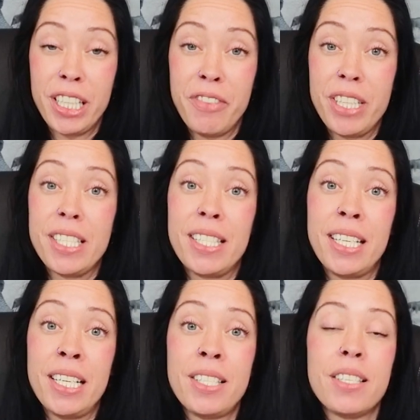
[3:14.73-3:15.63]
live in the
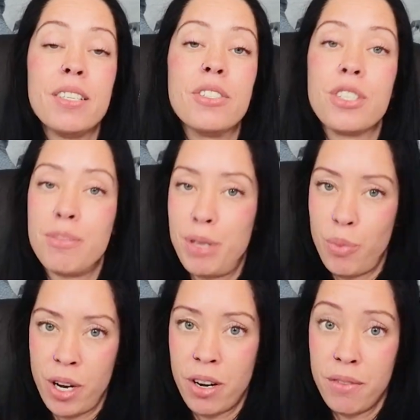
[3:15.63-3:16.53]
cities, just be
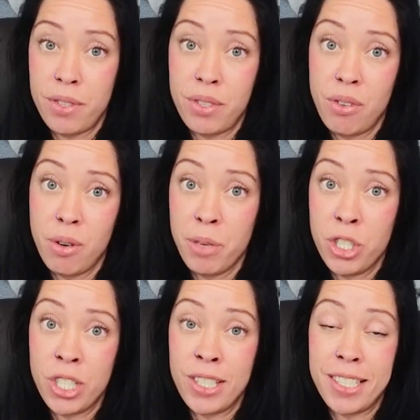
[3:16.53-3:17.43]
aware of snow
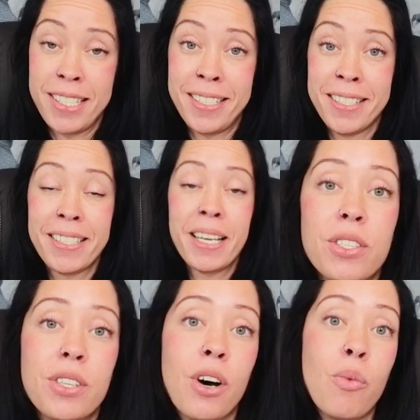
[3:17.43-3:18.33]
emergencies.
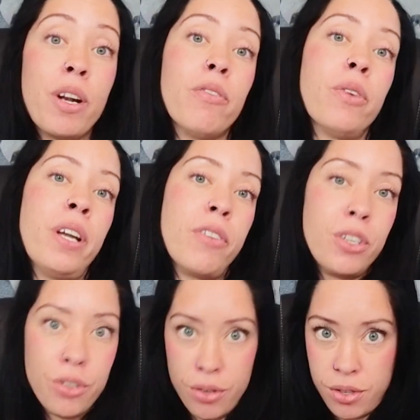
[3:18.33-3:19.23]
So whenever we have a
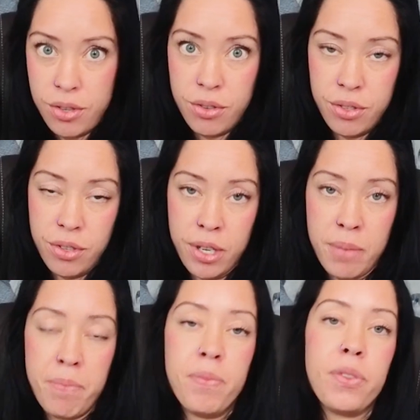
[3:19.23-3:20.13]
huge
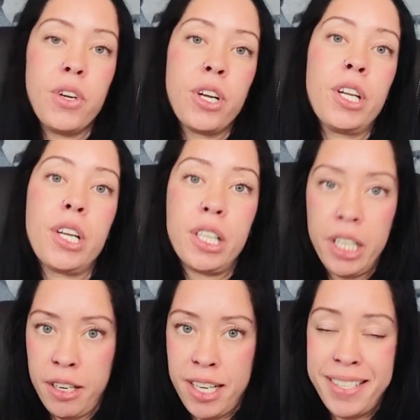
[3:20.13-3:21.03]
snowstorm, they're gonna
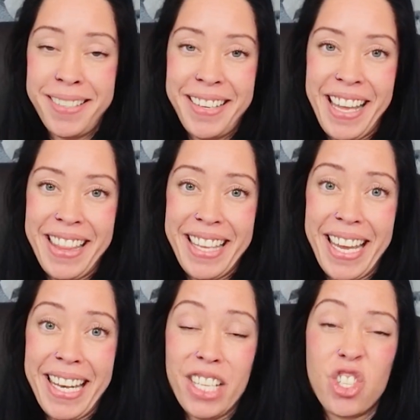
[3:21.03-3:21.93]
declare it, and
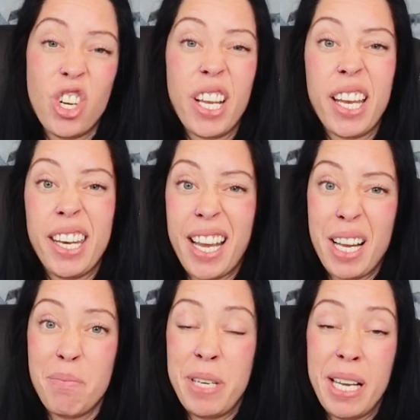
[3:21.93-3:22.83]
then starting at
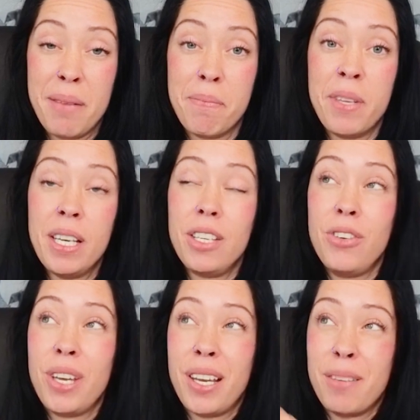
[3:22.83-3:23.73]
9 p.m.,
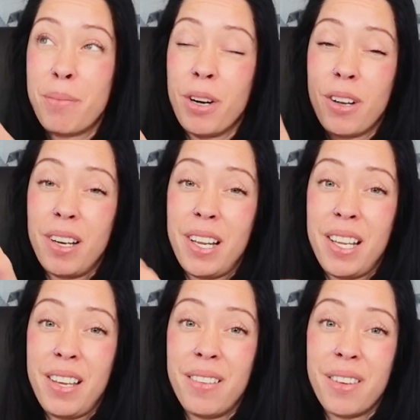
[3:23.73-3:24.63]
you can't park on
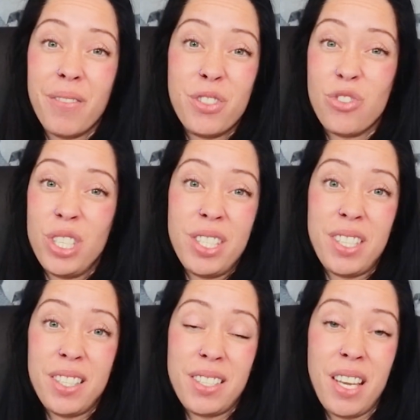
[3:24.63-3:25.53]
any of streets
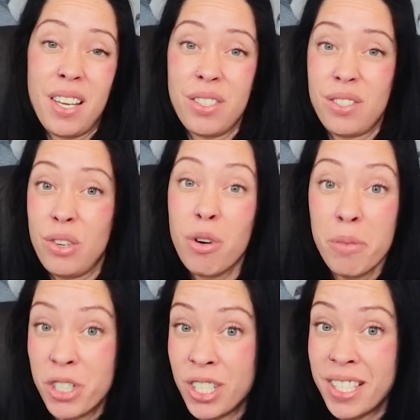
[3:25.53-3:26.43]
that say snow
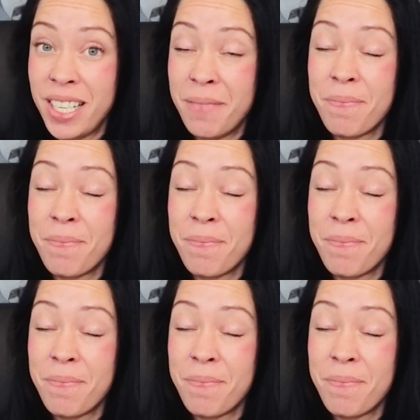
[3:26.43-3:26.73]
emergency.